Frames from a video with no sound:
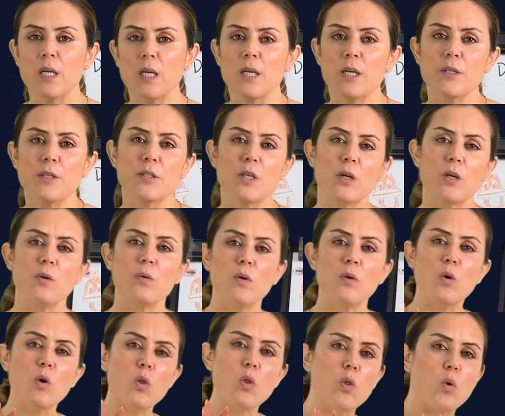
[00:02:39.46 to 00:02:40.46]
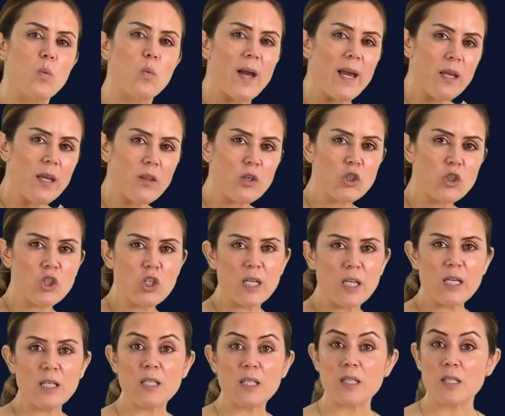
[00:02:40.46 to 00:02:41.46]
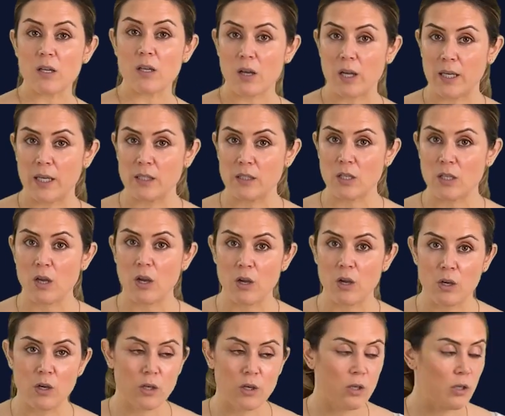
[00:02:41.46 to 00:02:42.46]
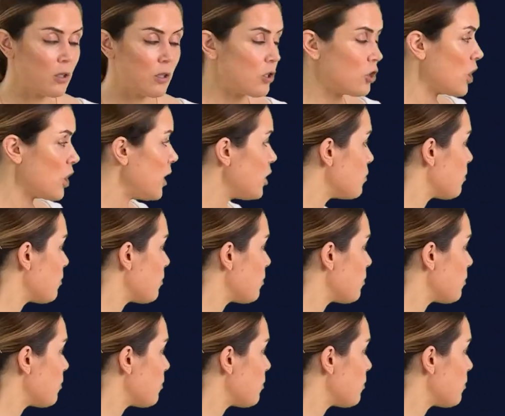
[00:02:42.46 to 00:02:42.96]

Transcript: So the way that she designed her change